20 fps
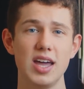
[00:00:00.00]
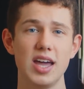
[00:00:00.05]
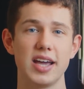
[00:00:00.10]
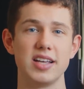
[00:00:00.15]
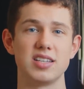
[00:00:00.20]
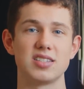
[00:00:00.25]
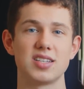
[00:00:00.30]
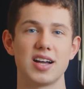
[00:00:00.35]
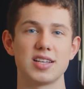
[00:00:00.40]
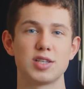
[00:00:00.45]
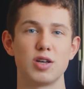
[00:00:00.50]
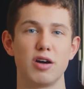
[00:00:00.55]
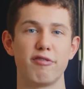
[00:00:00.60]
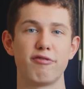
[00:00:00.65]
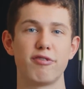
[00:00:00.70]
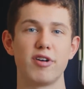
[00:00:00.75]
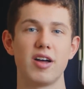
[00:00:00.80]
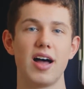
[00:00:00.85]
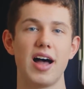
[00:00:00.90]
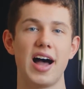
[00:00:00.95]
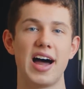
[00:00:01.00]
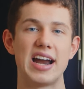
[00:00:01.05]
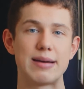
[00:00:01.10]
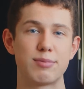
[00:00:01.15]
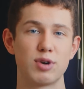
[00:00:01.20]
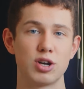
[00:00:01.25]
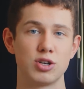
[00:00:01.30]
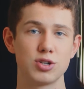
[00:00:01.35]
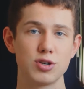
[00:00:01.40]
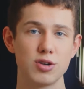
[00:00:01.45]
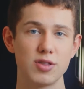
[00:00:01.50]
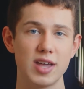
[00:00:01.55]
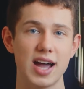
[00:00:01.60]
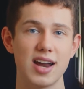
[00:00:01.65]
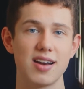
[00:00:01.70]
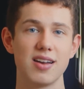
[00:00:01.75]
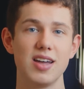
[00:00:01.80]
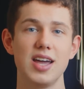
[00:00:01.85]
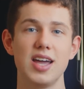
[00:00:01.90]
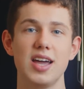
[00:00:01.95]
He starts off unable to do
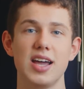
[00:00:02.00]
that.